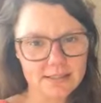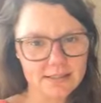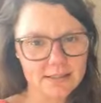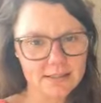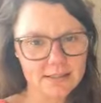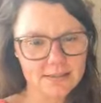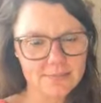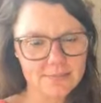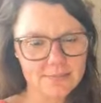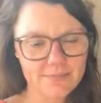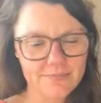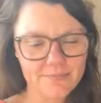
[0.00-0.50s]

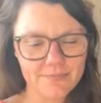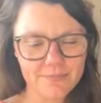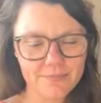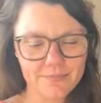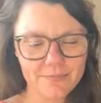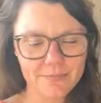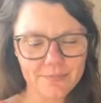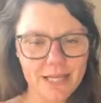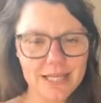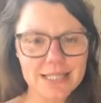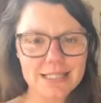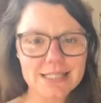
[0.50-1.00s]
Look, it's
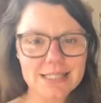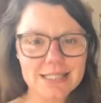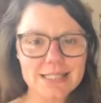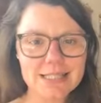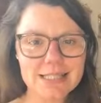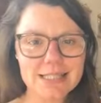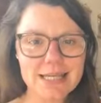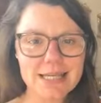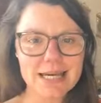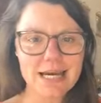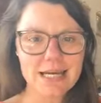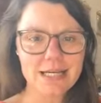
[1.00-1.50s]

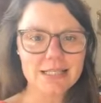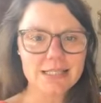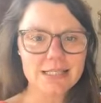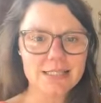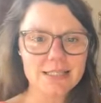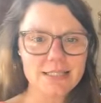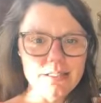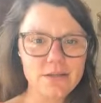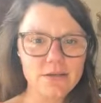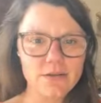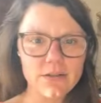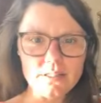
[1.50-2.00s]
it's not a
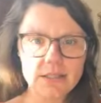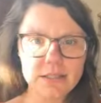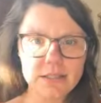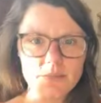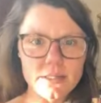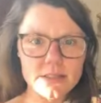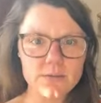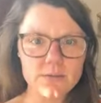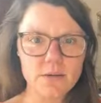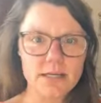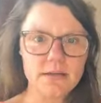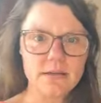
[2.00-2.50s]
secret
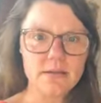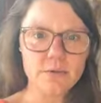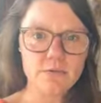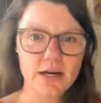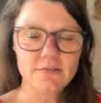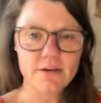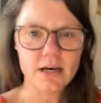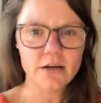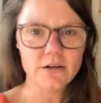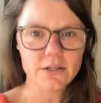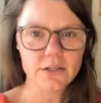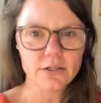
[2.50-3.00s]
that the best
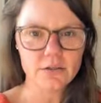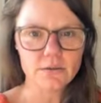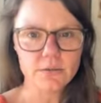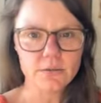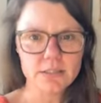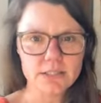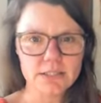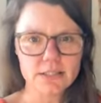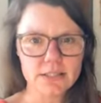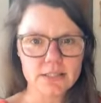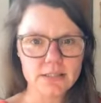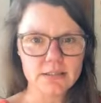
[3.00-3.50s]
way to
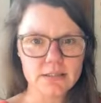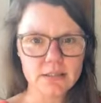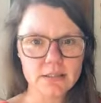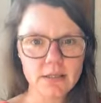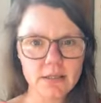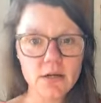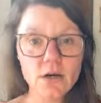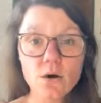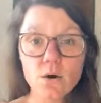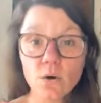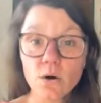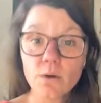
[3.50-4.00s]

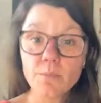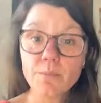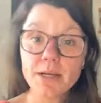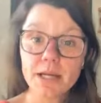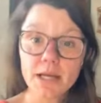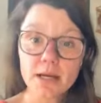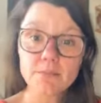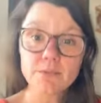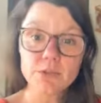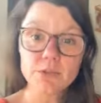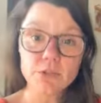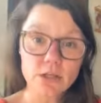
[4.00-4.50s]
provide
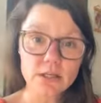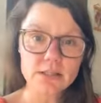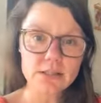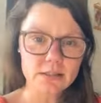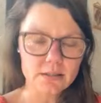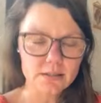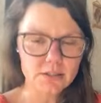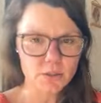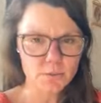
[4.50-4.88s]
value is to